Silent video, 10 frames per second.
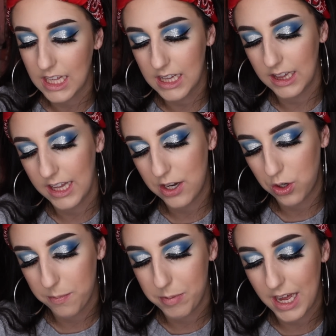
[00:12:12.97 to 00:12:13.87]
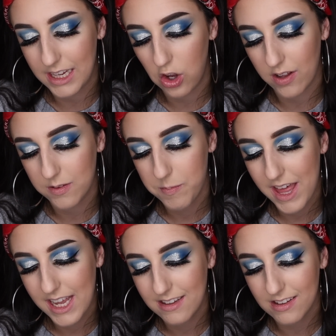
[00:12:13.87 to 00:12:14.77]
Glitter Bug
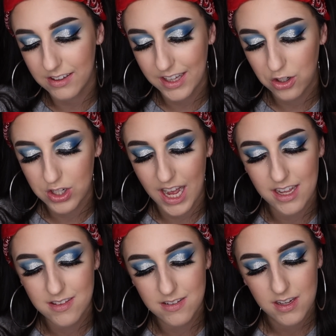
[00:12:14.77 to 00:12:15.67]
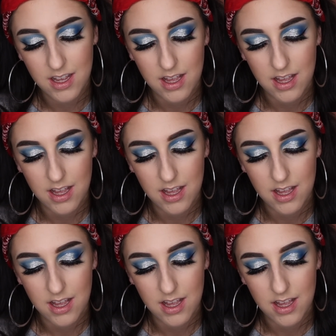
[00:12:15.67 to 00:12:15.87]
Cosmetics Glitter Dust